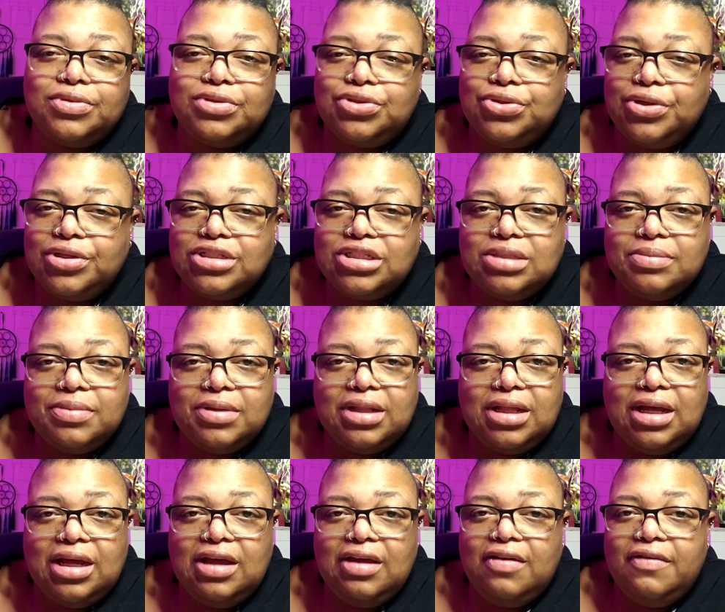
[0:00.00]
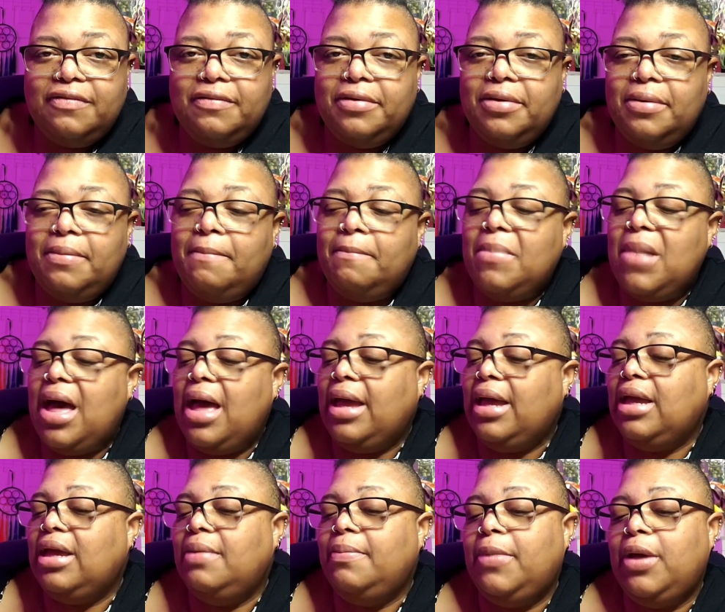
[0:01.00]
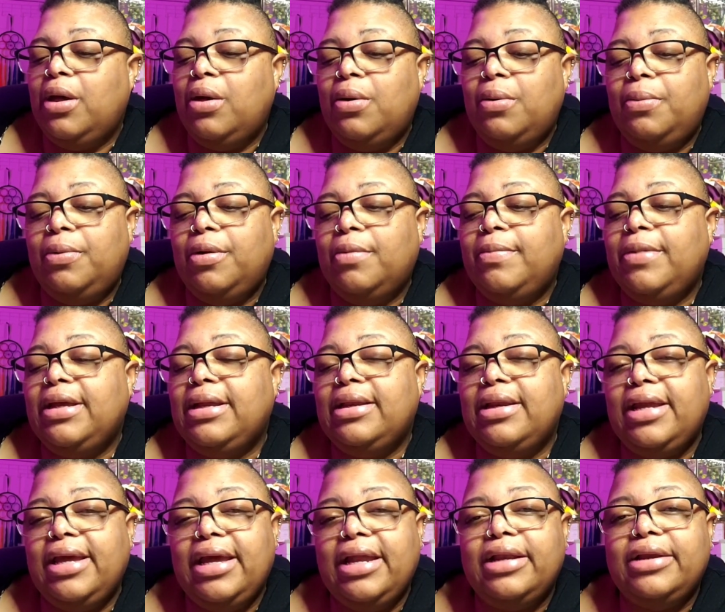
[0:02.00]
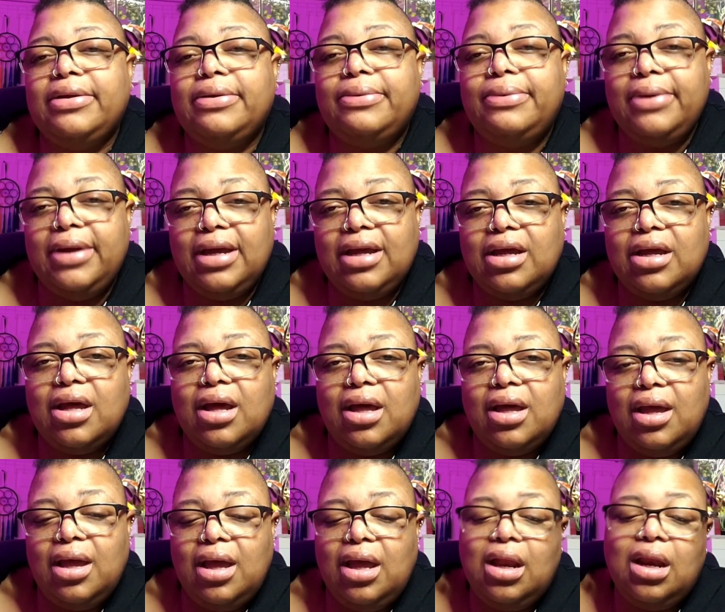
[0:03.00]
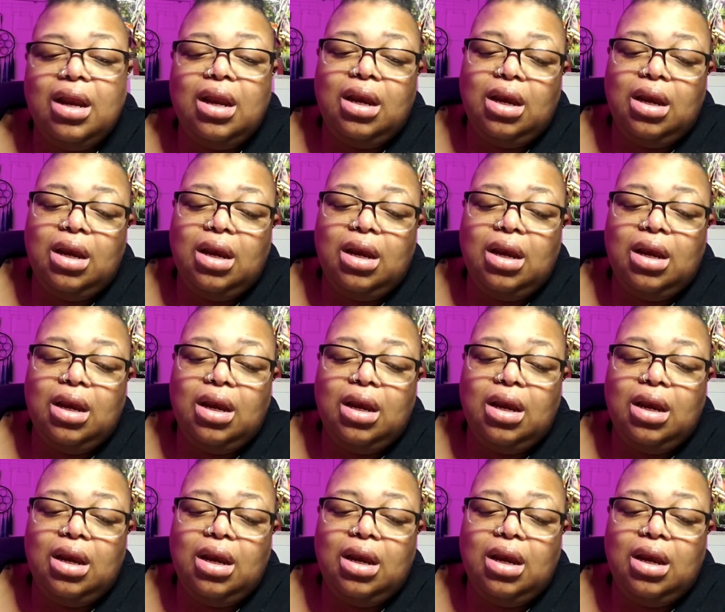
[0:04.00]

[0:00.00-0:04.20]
trust and believe, my email will be lit quick and